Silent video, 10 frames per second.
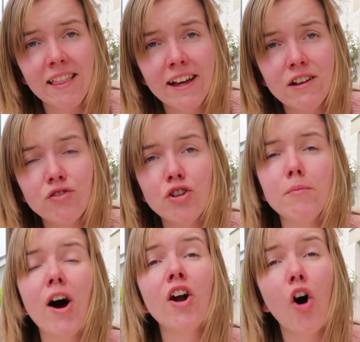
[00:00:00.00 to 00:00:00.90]
in
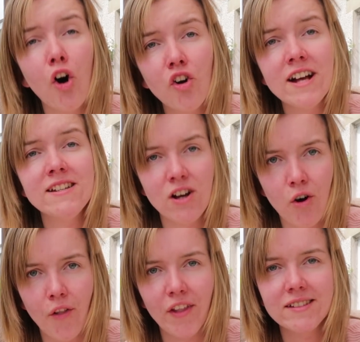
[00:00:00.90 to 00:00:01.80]
Lightroom are already
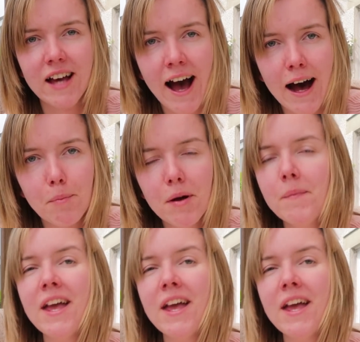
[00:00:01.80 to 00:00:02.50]
on this app.